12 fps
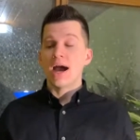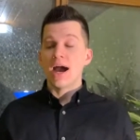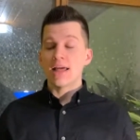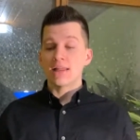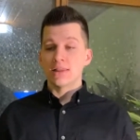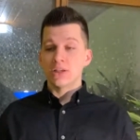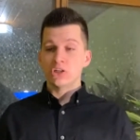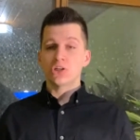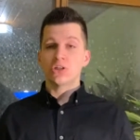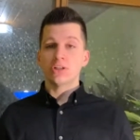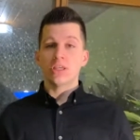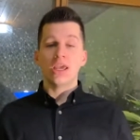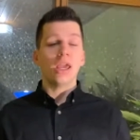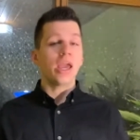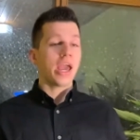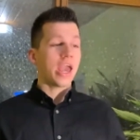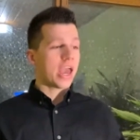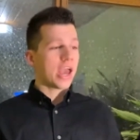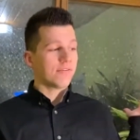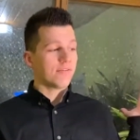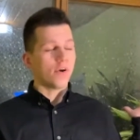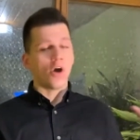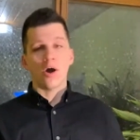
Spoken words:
I literally have